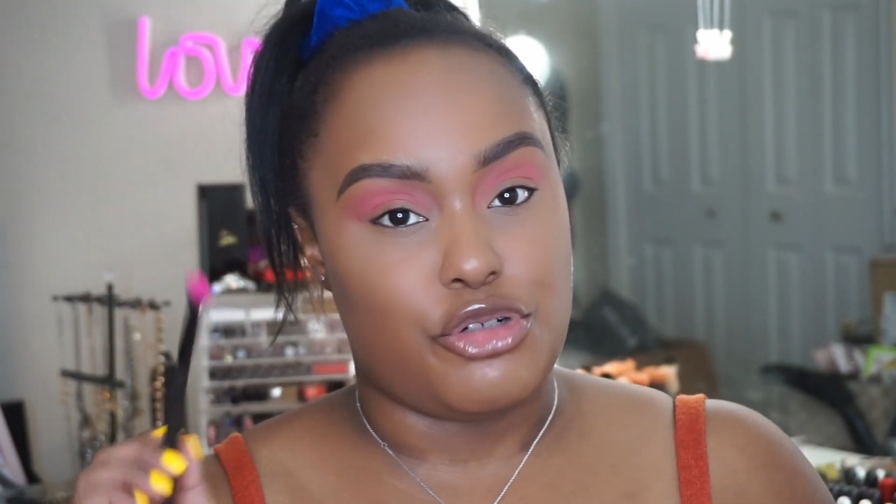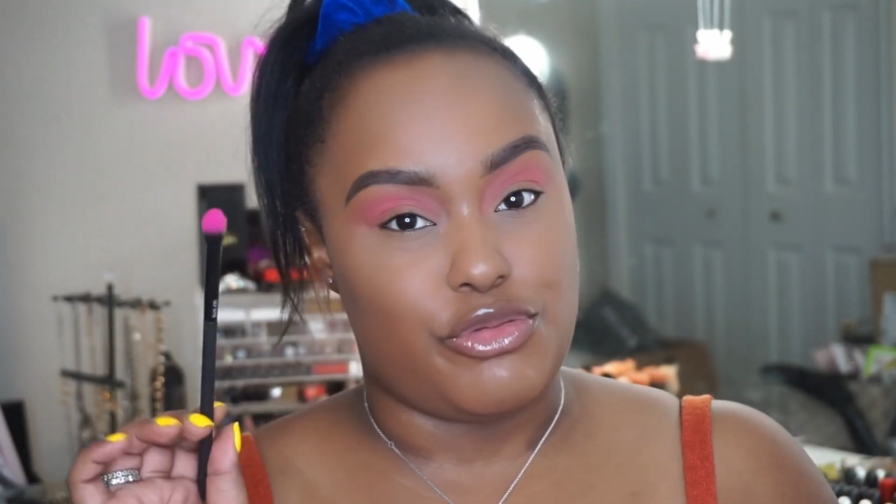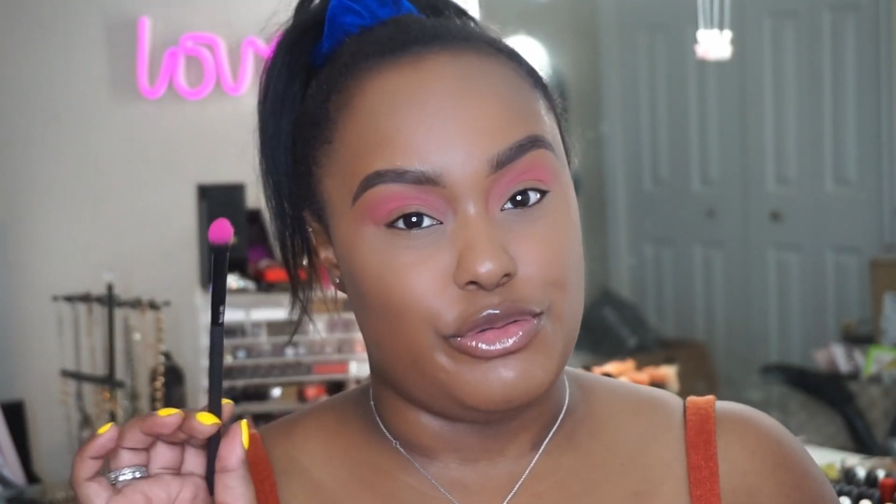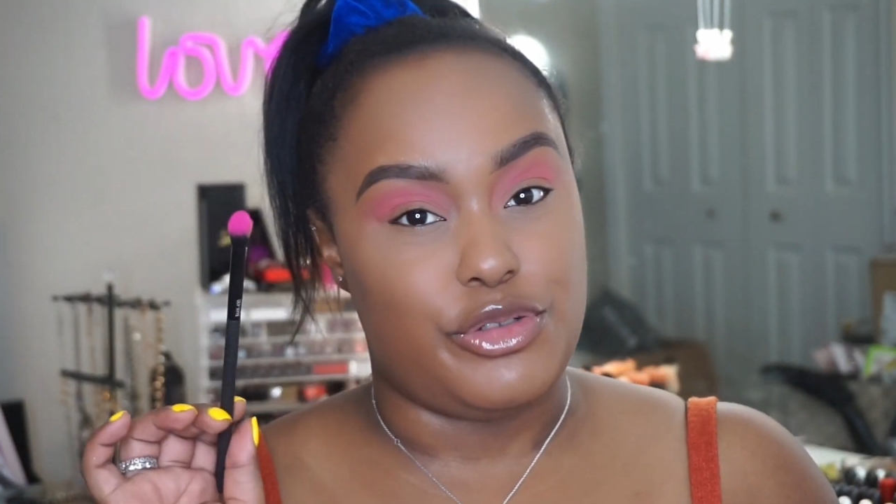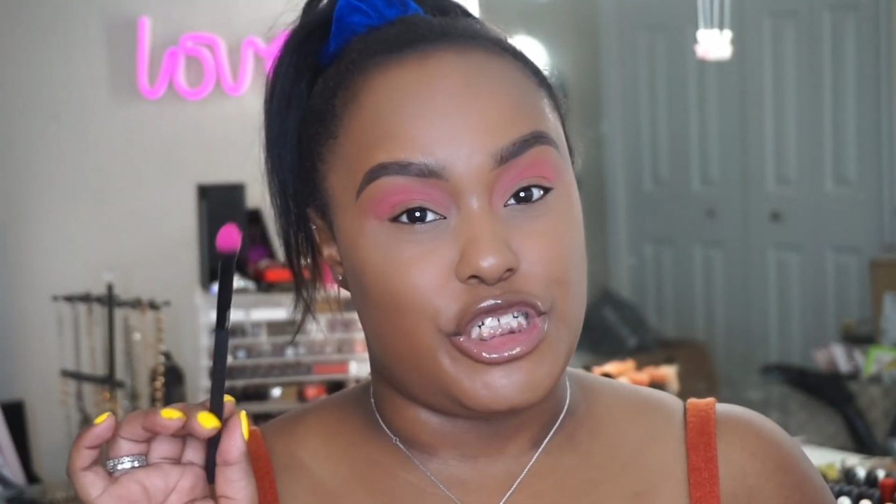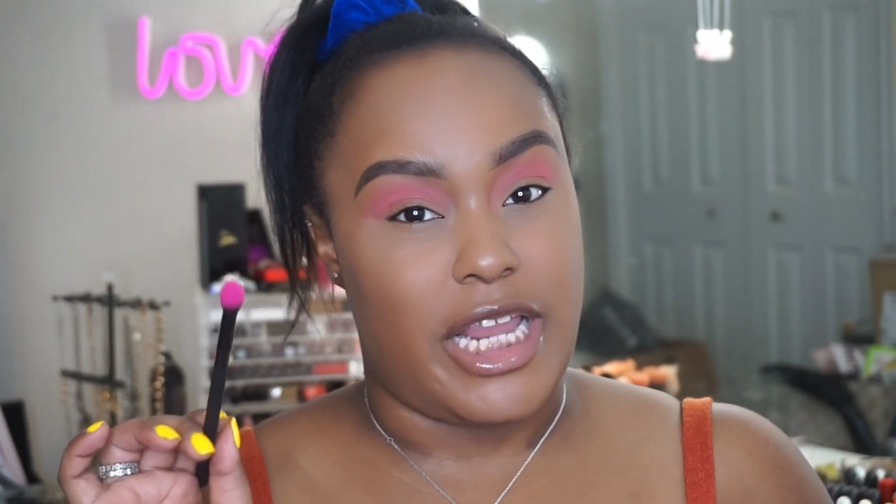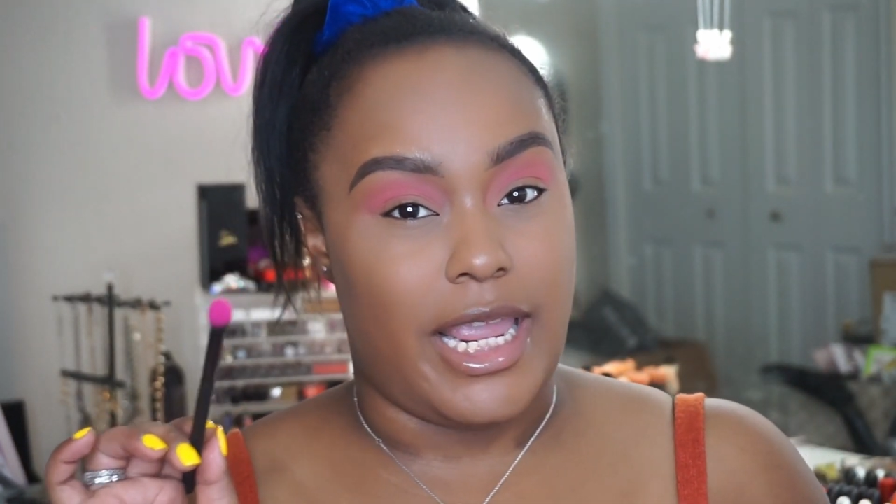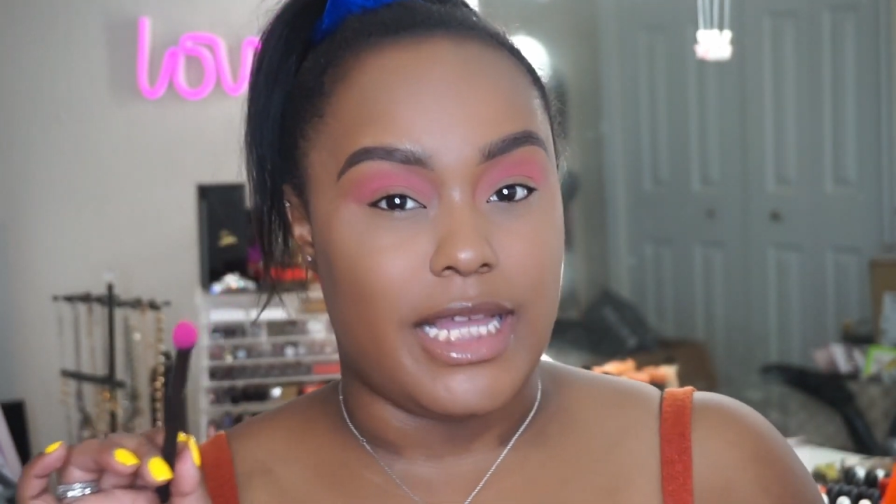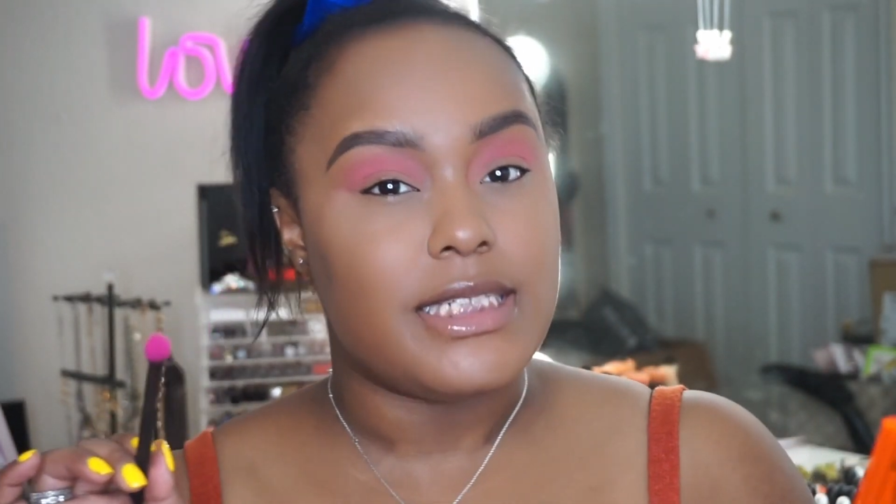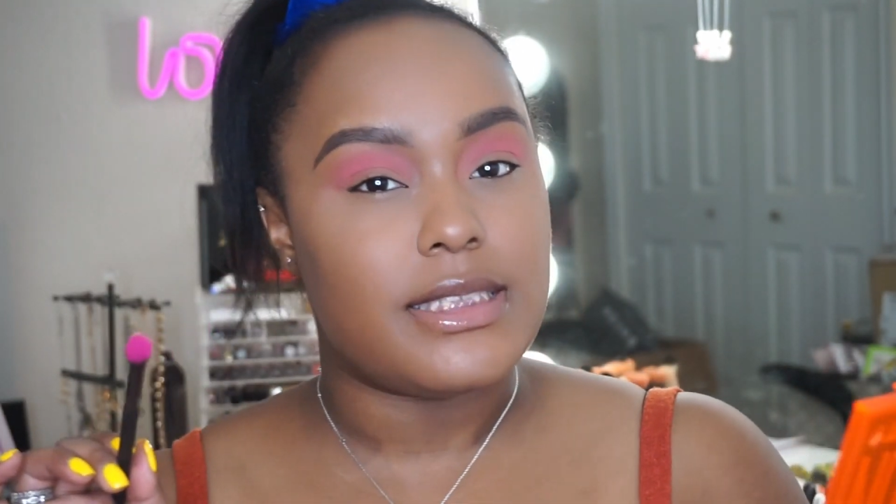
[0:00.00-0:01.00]
true
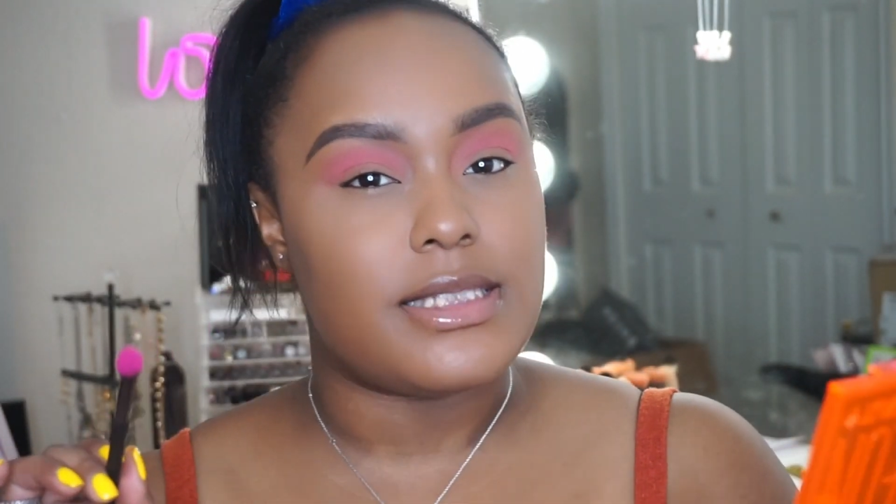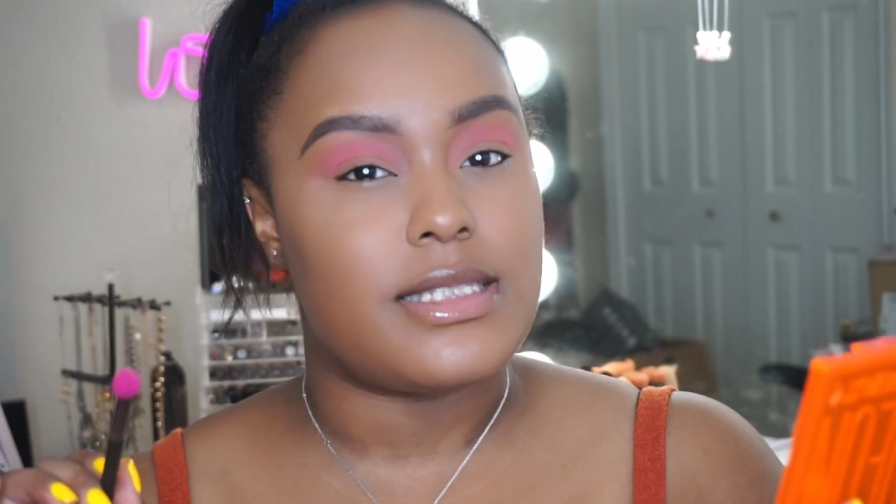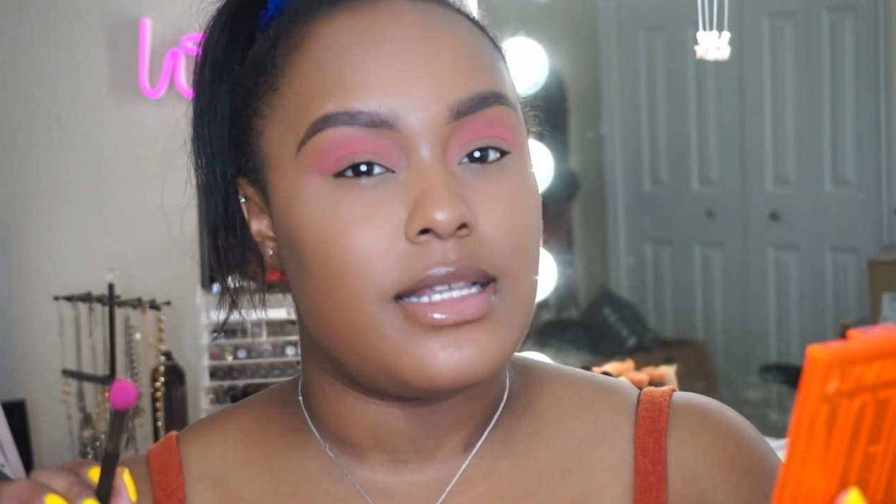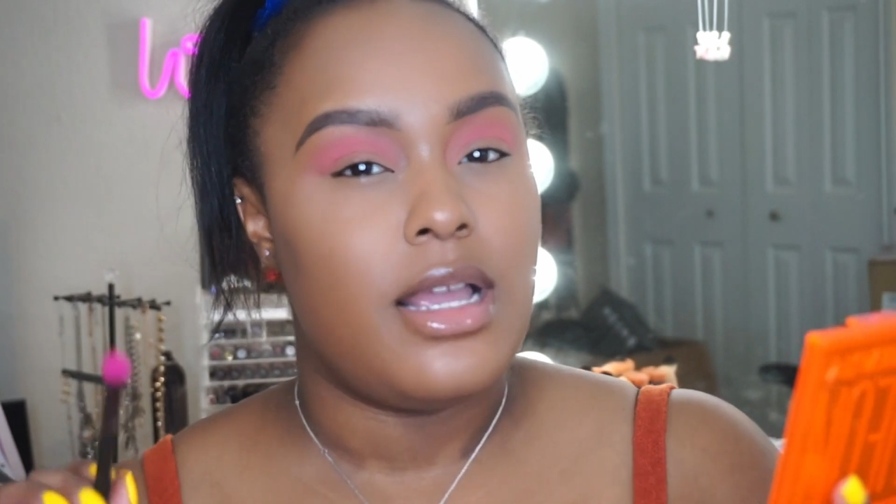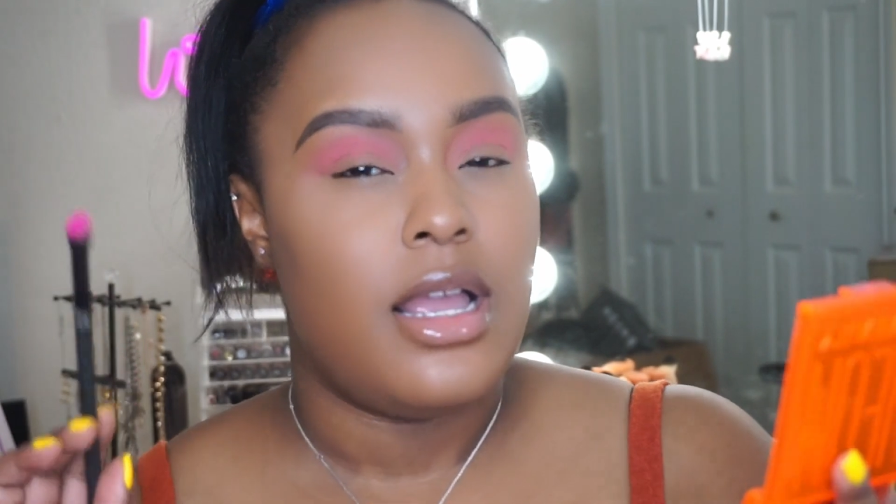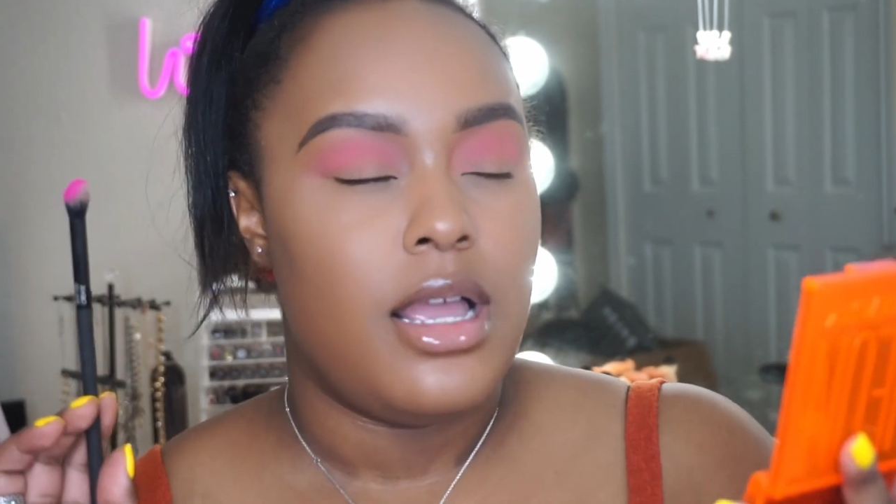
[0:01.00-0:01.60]
chance